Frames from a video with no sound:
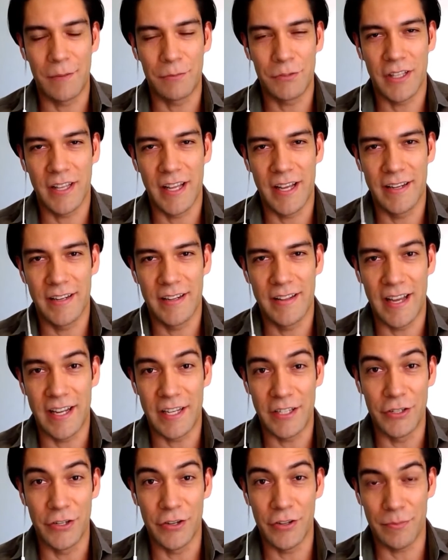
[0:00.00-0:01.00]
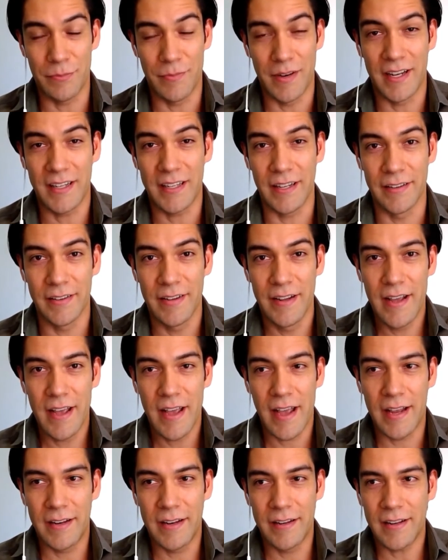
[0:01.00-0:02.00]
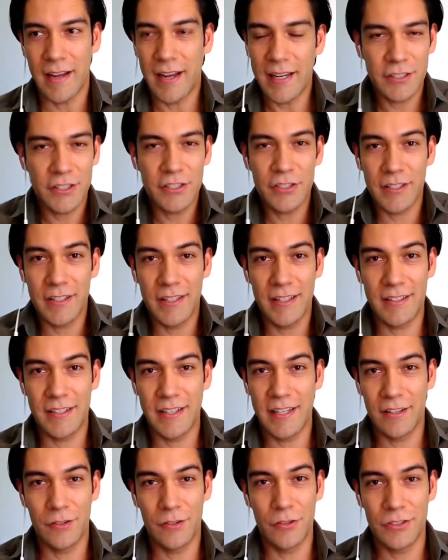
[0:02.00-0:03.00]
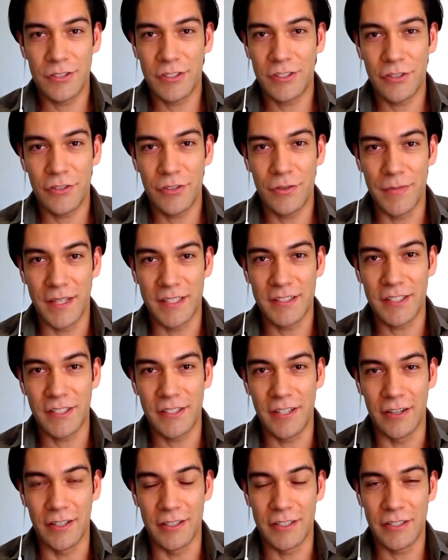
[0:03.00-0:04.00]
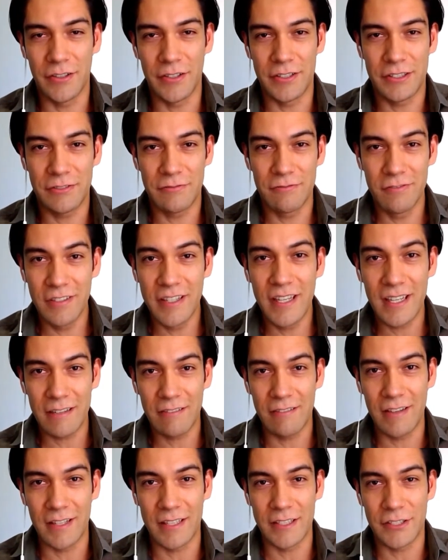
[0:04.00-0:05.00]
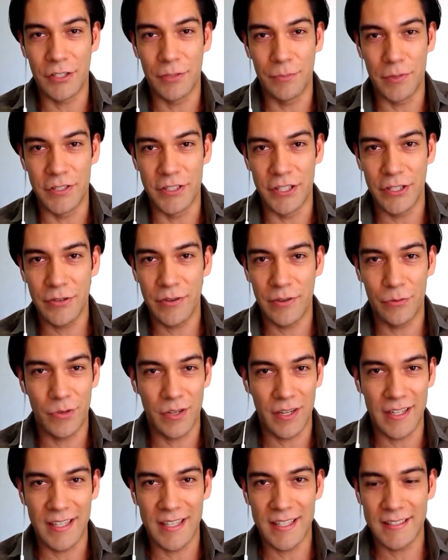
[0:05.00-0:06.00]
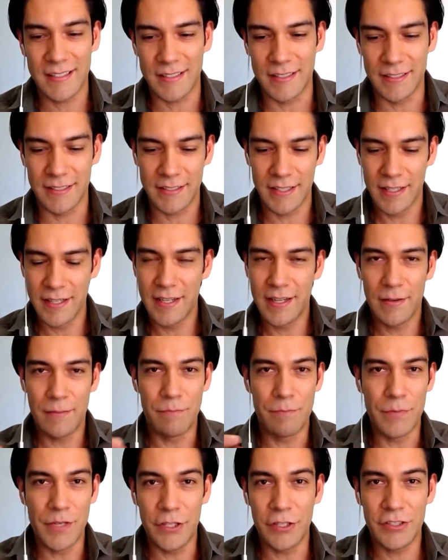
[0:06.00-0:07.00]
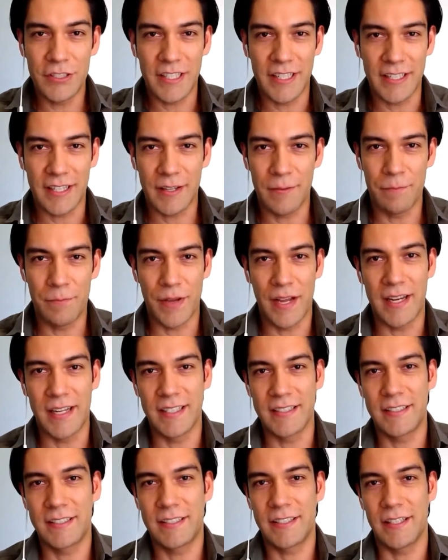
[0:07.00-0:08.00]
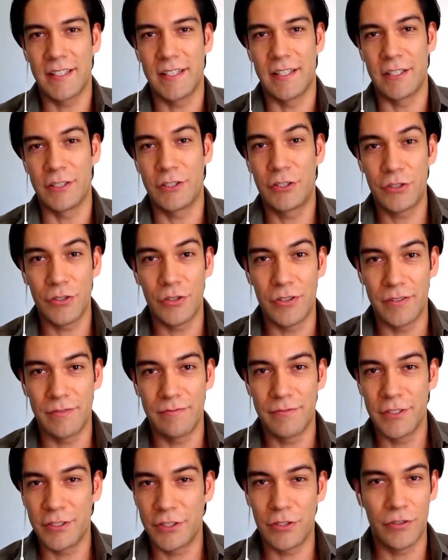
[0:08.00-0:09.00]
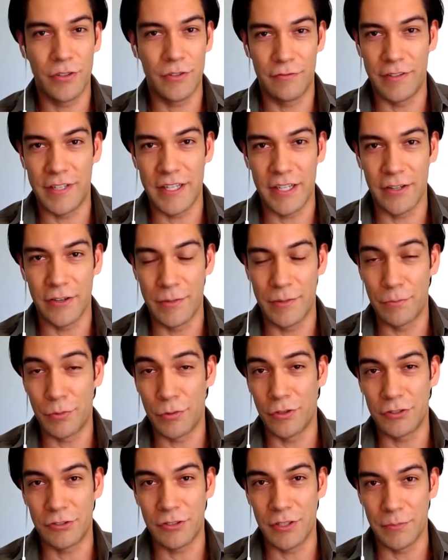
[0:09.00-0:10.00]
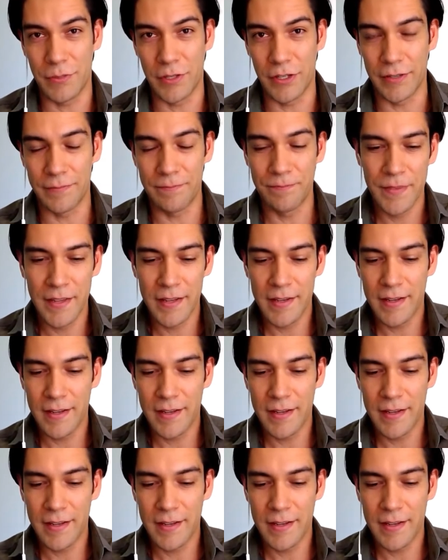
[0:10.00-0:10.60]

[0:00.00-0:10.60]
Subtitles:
to capture that youth market, and it launched 2 months ago, so it's really super new. And what it is music-based short video in portrait mode.